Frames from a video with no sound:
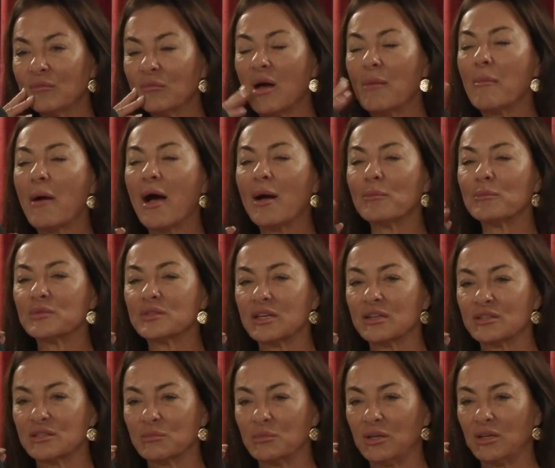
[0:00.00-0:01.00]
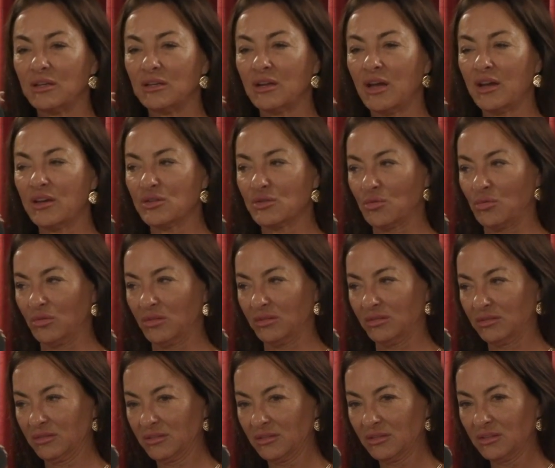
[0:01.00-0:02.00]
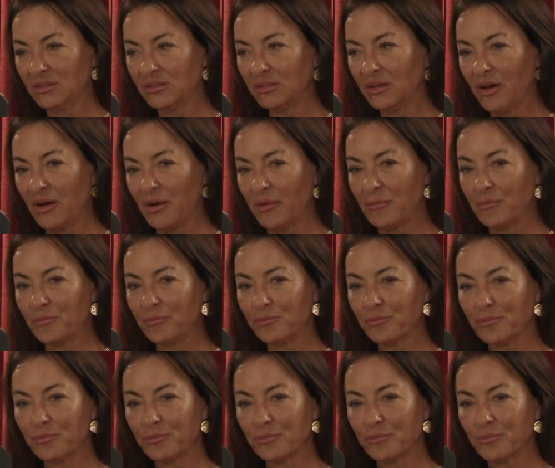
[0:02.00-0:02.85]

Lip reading: My mom said to me in high school, um,